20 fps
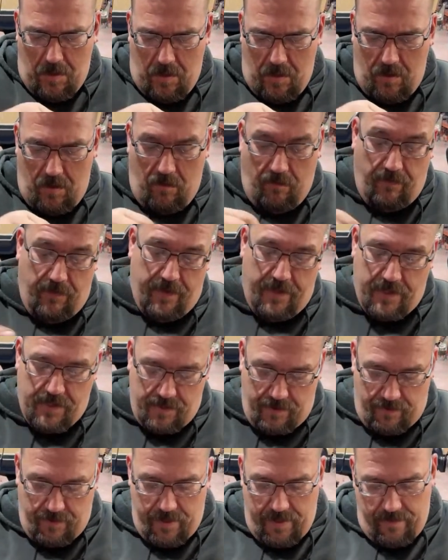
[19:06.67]
Hopefully it's
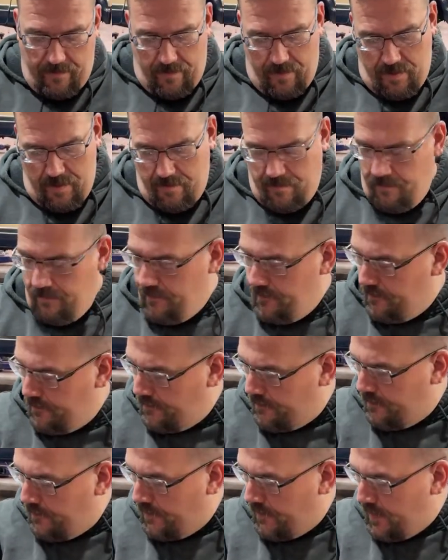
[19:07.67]
the right one.
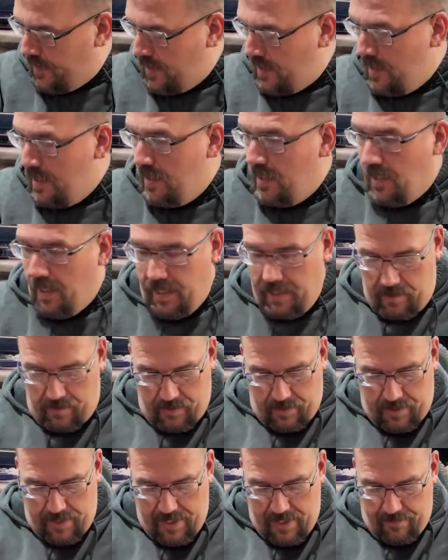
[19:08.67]
I
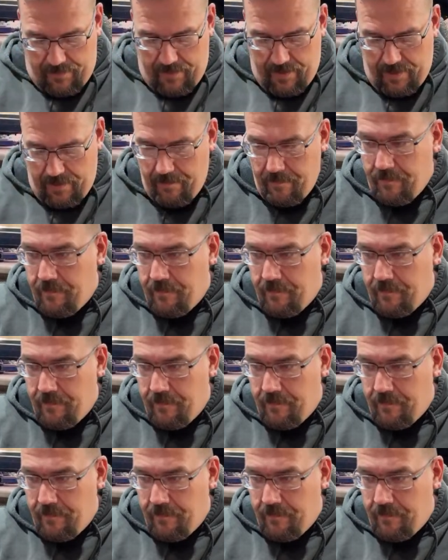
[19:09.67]
looked that one up,